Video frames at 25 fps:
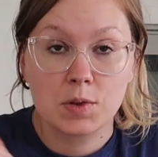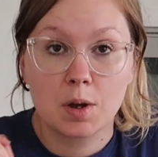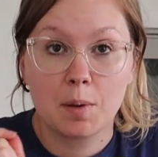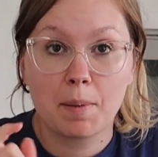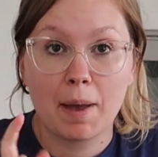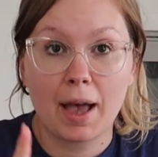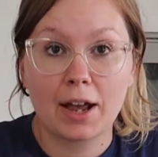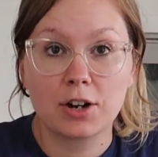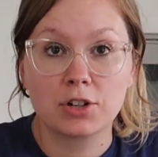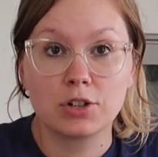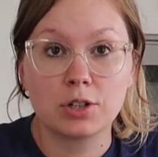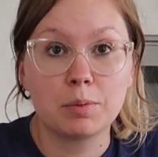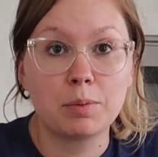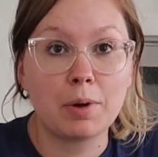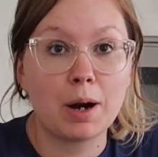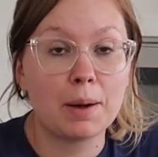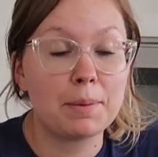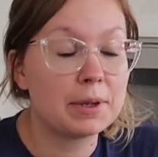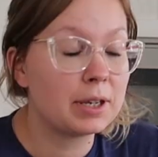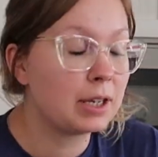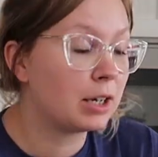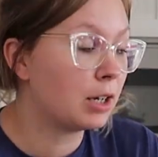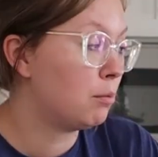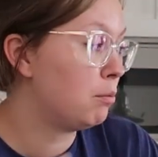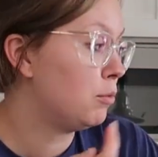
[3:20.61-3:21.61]
So I'm actually
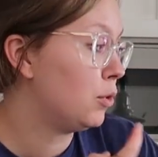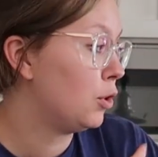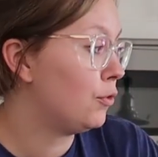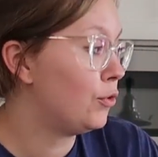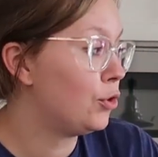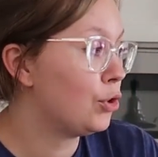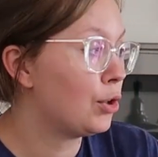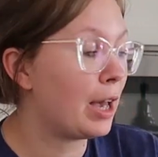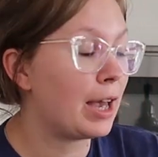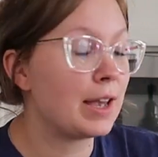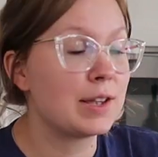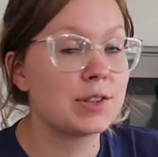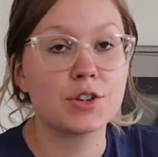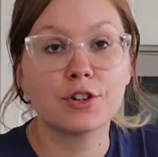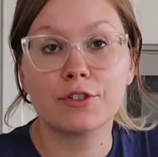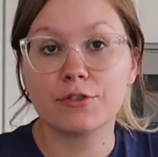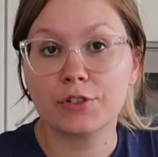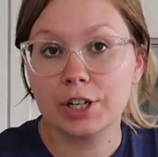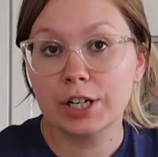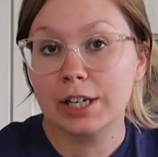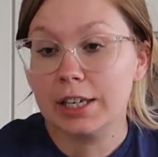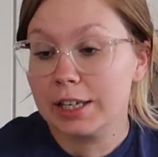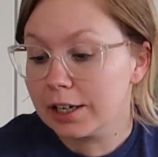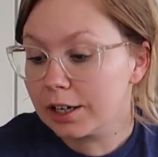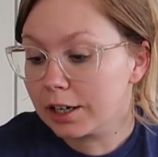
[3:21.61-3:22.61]
probably gonna move you guys
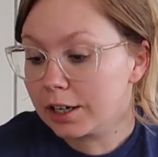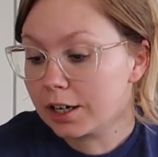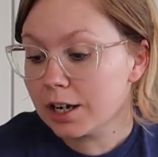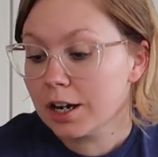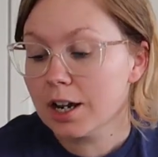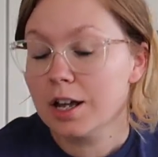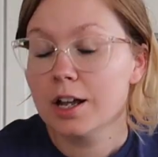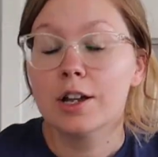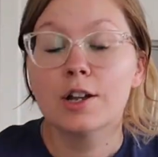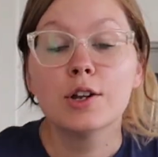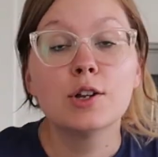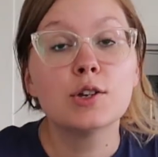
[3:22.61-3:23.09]
over here